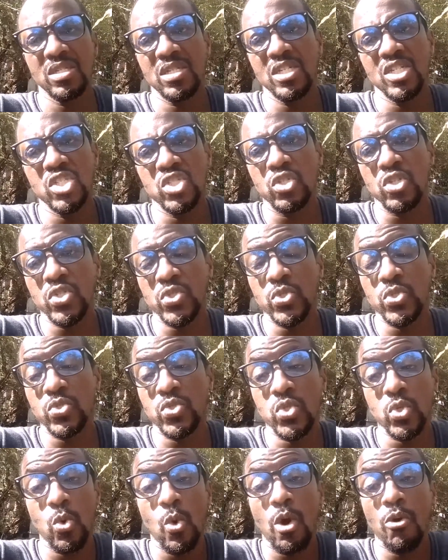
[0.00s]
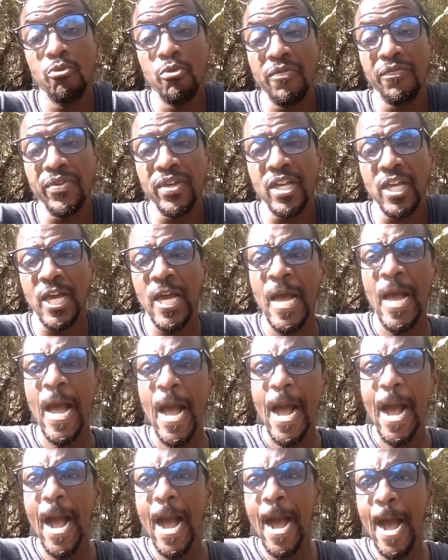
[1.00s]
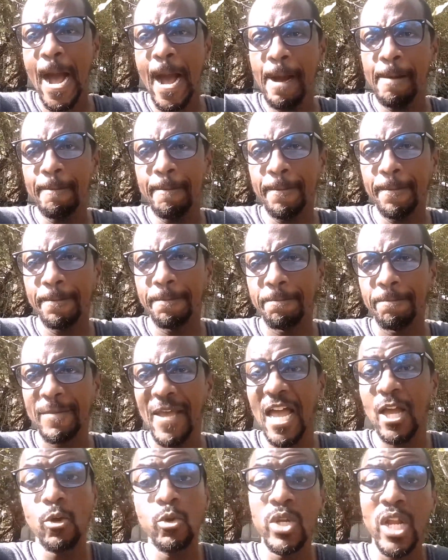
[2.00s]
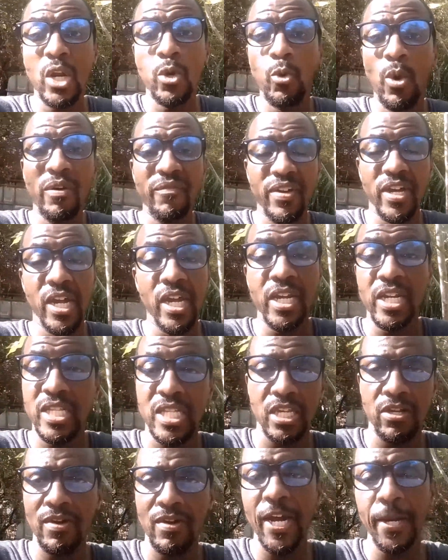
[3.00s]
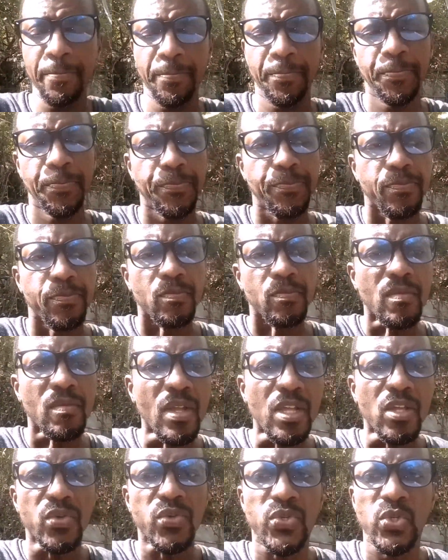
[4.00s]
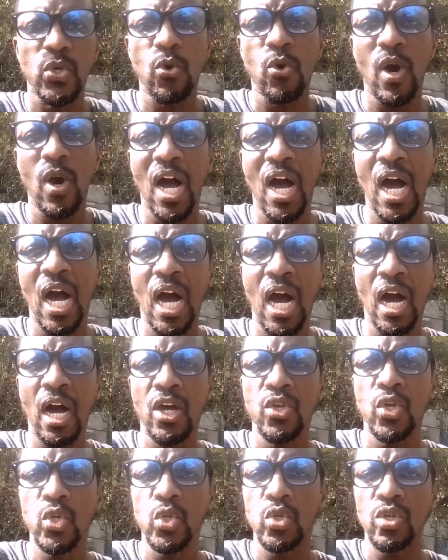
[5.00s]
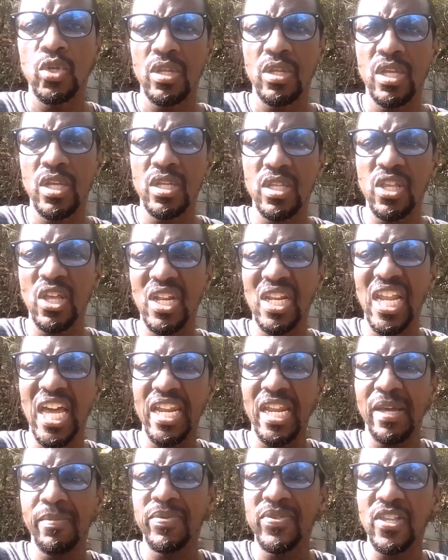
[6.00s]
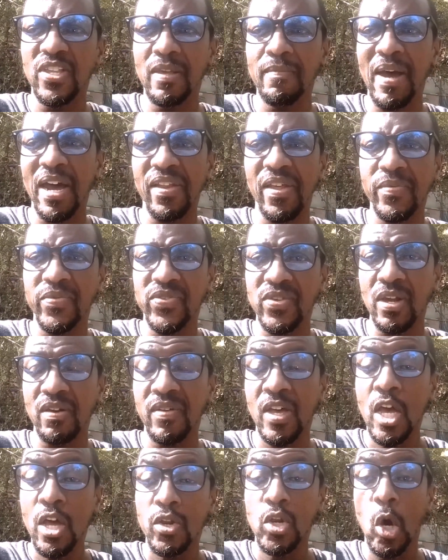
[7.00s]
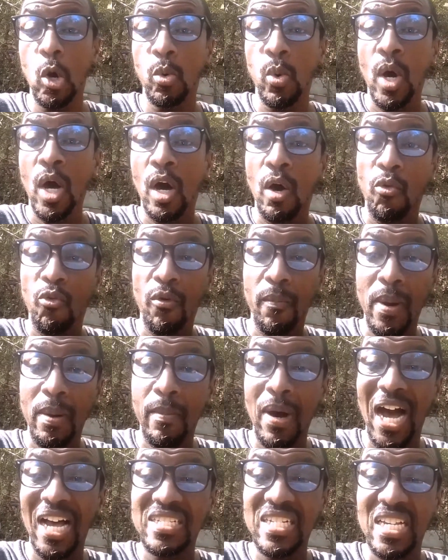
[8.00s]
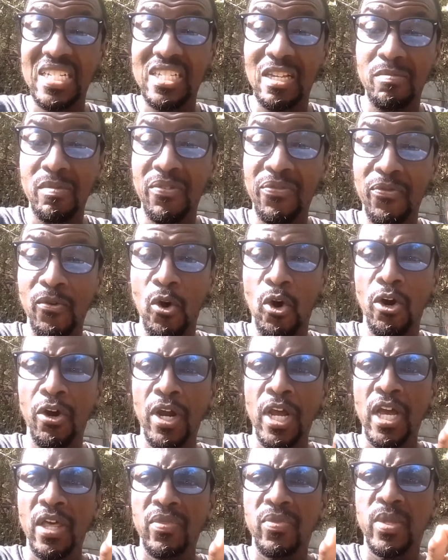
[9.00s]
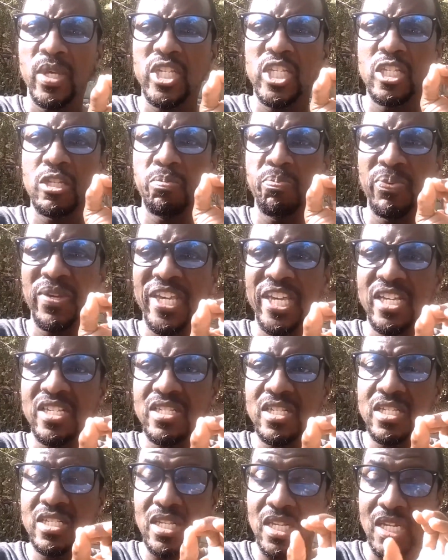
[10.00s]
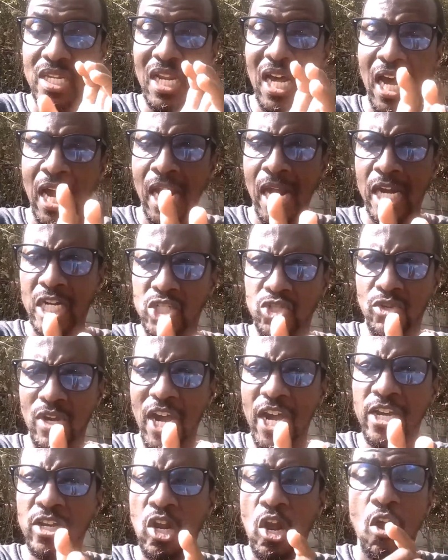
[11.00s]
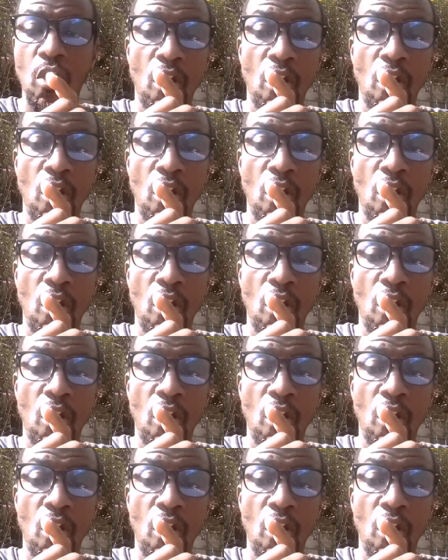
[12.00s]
It's just so horrific. I could not do anything, right? So you let them stay by themselves. Now, remember, as I said before, the space is large, right?